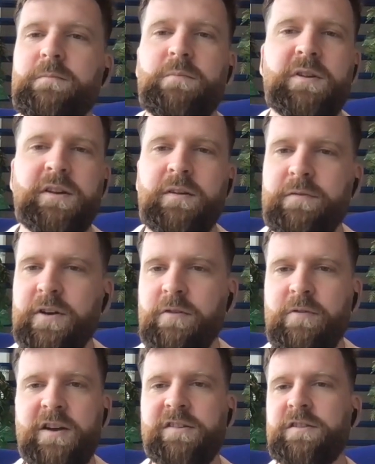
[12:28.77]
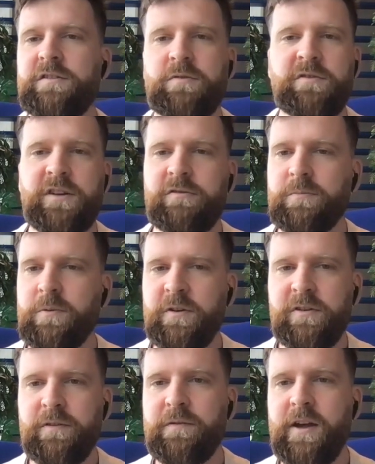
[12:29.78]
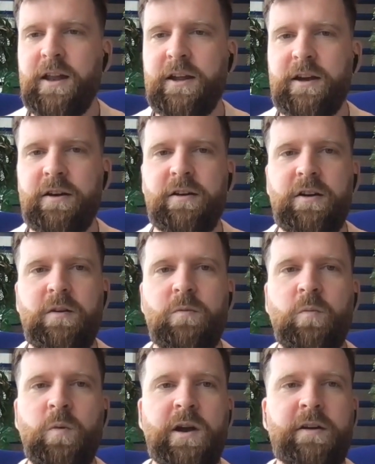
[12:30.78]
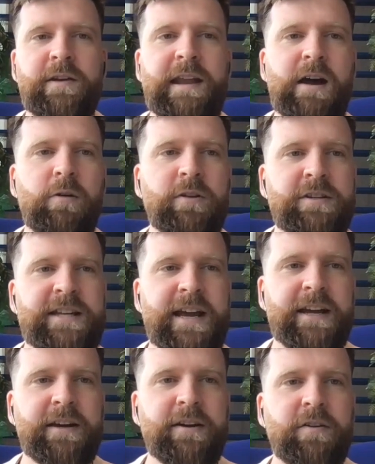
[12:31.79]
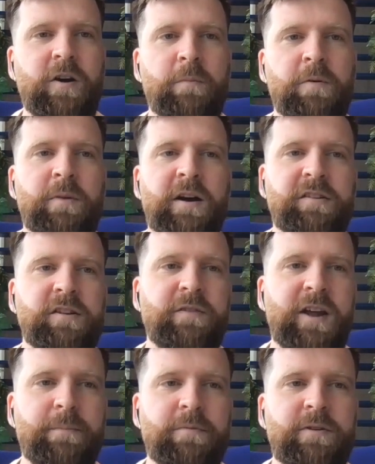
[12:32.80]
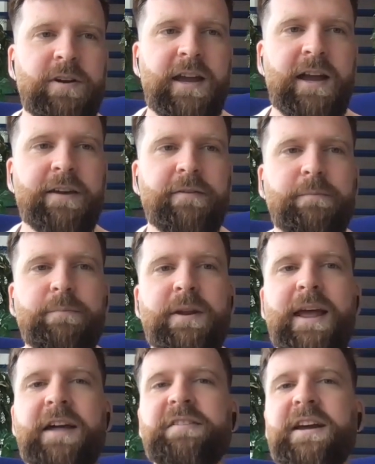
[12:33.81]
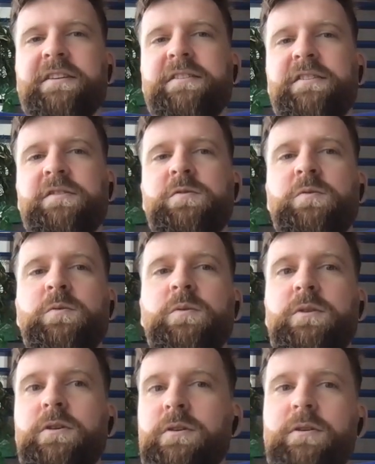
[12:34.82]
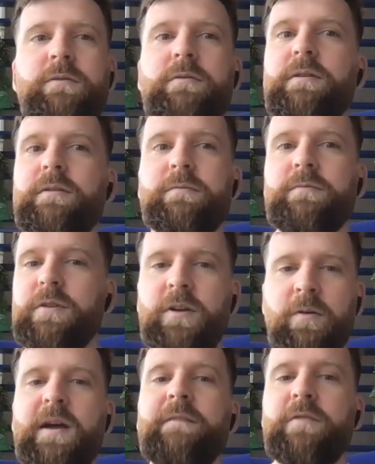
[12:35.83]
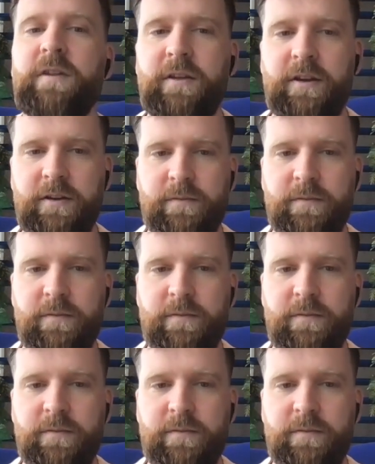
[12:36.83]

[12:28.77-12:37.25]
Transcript: misconfigurations or central points of failure where now an attacker compromised the developer account but has access to everything?